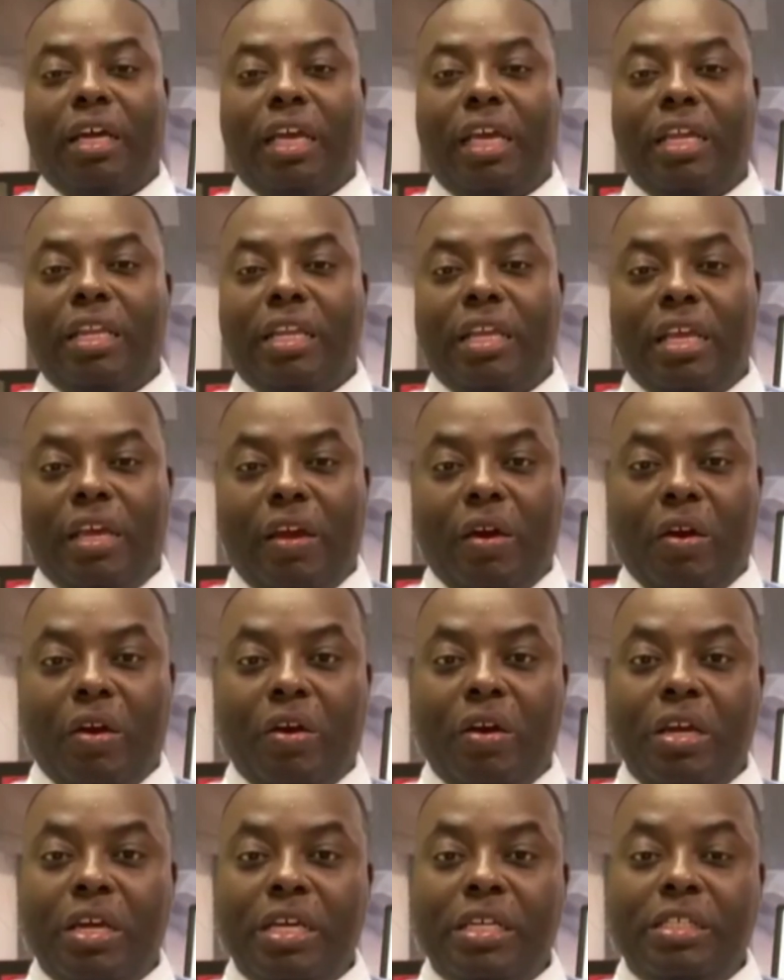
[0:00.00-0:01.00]
in
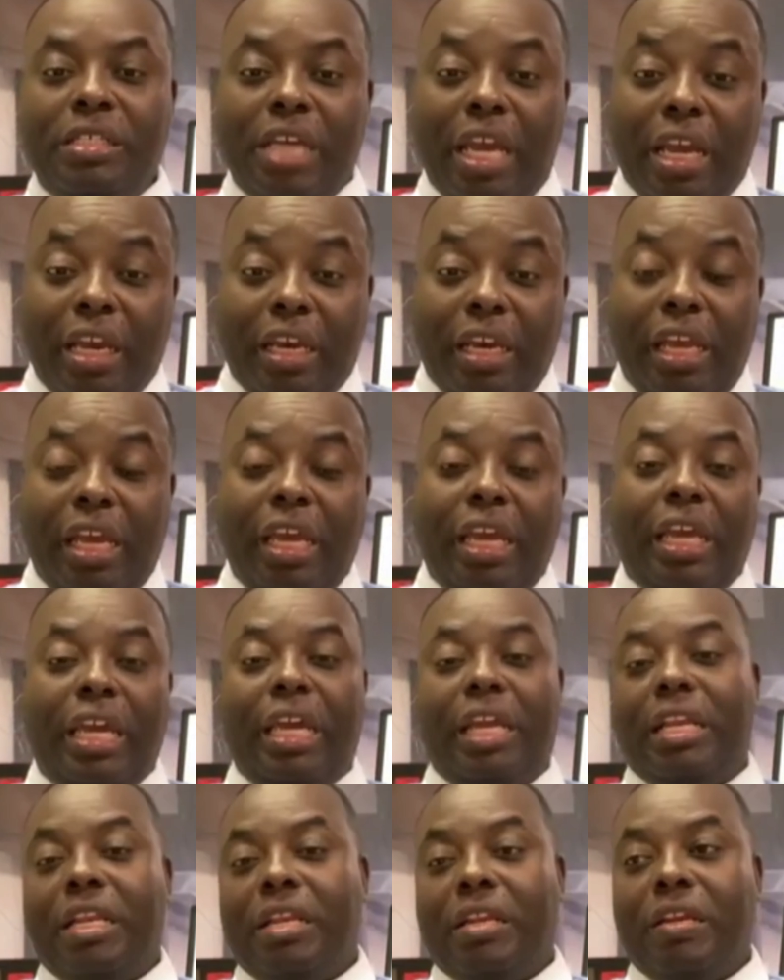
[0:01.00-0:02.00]
their
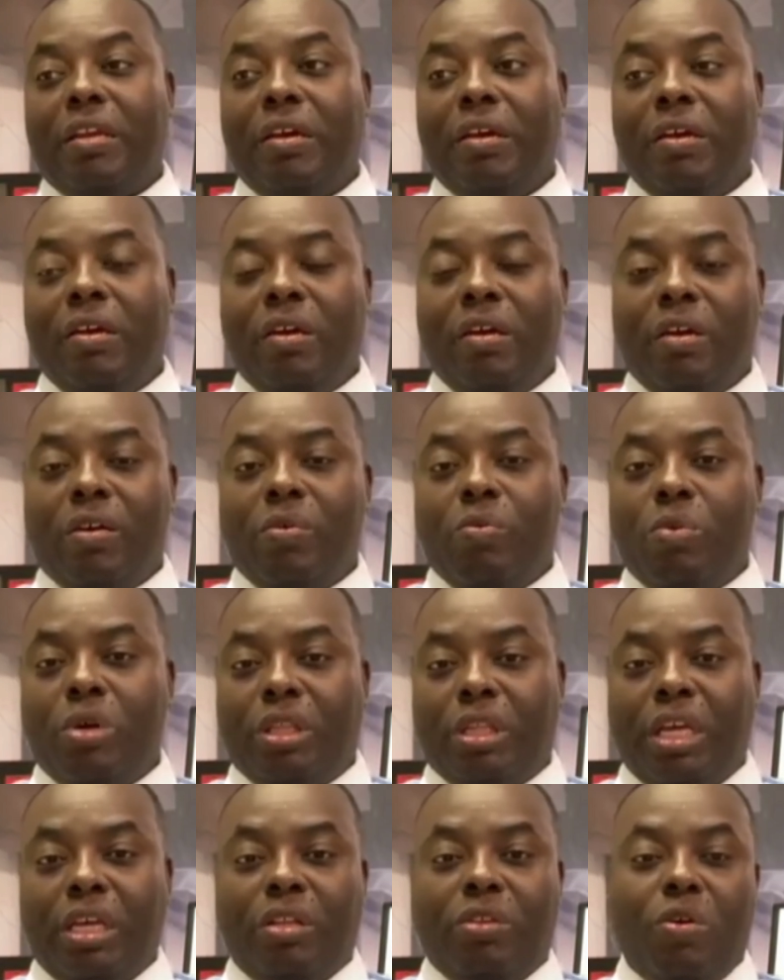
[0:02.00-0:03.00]
technique and
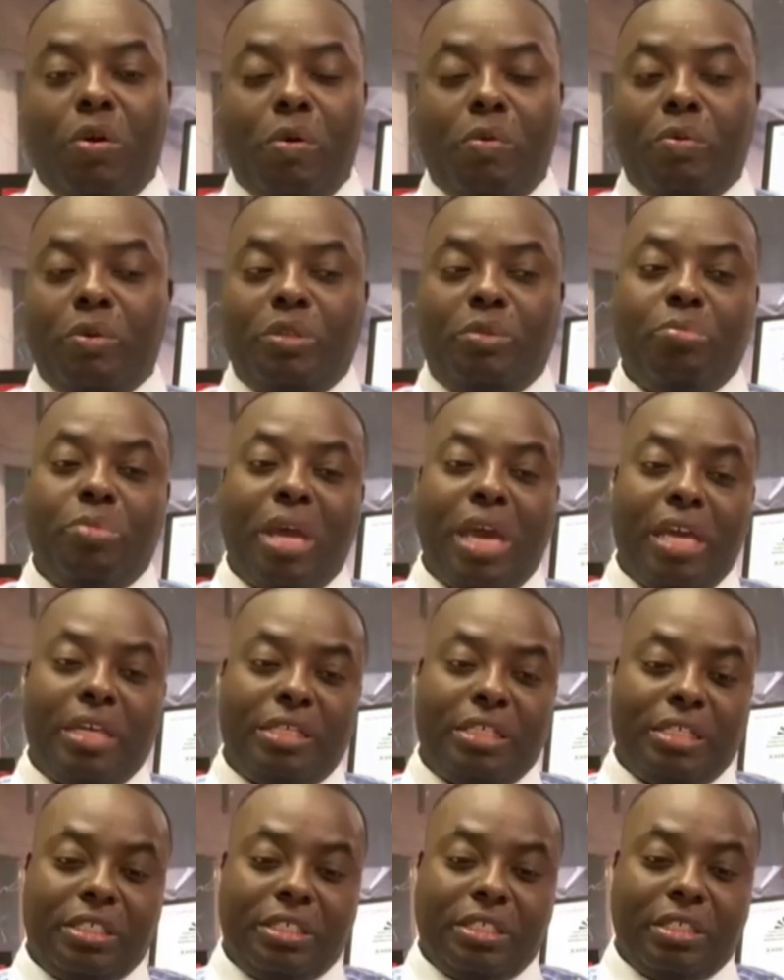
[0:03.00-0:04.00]
what they thought was
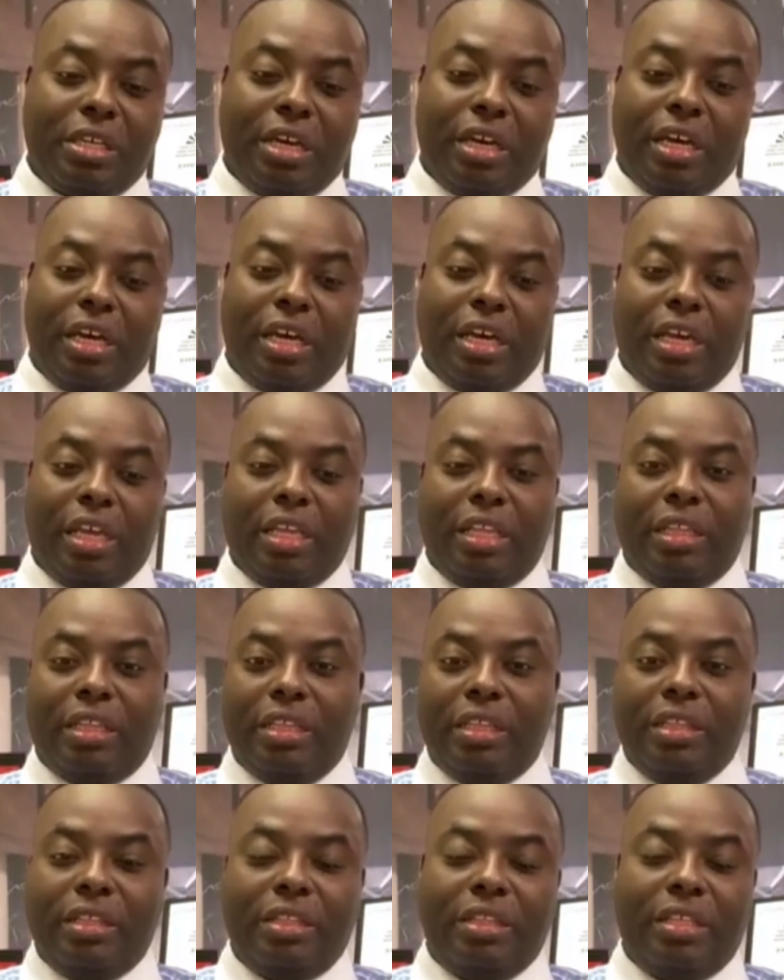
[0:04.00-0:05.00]
best,
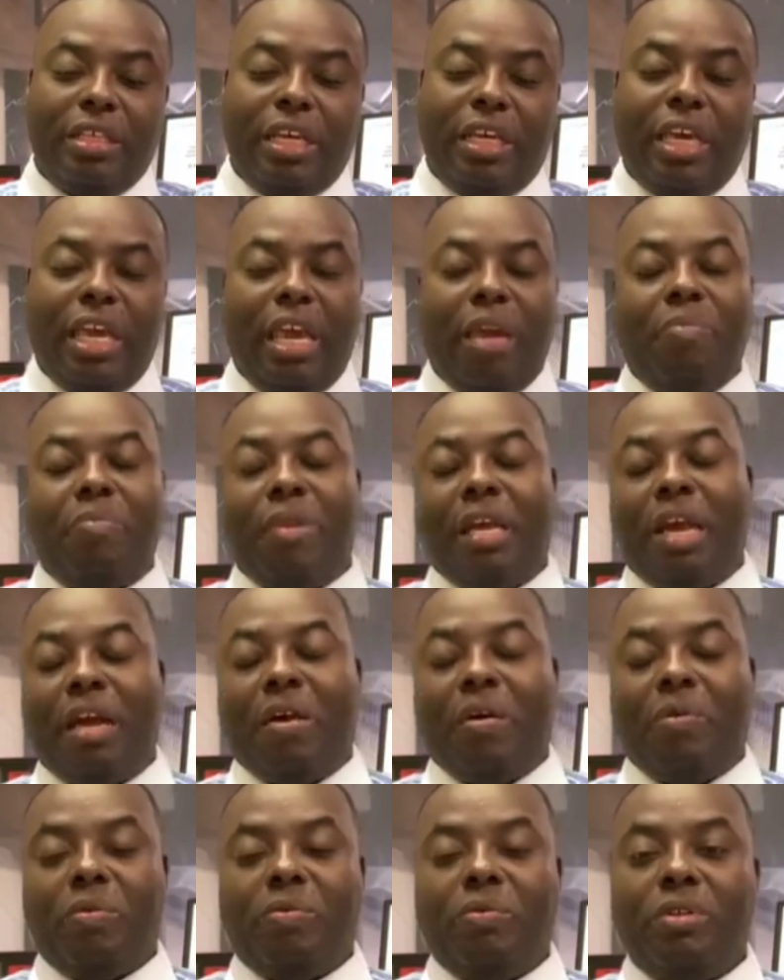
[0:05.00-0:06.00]
they came
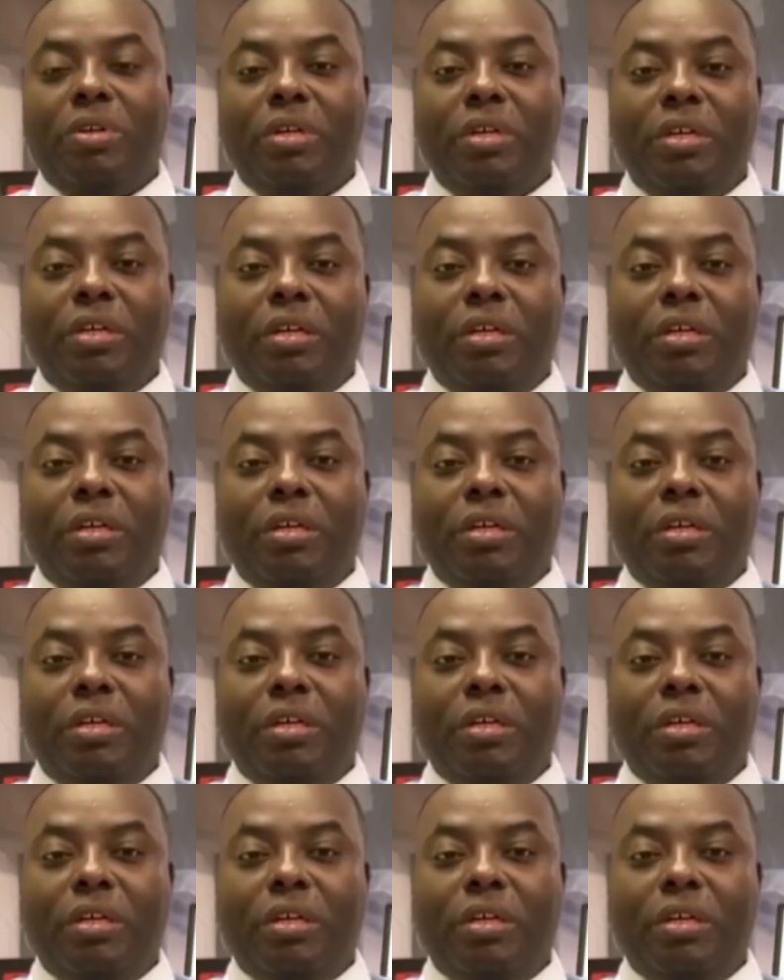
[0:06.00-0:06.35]
down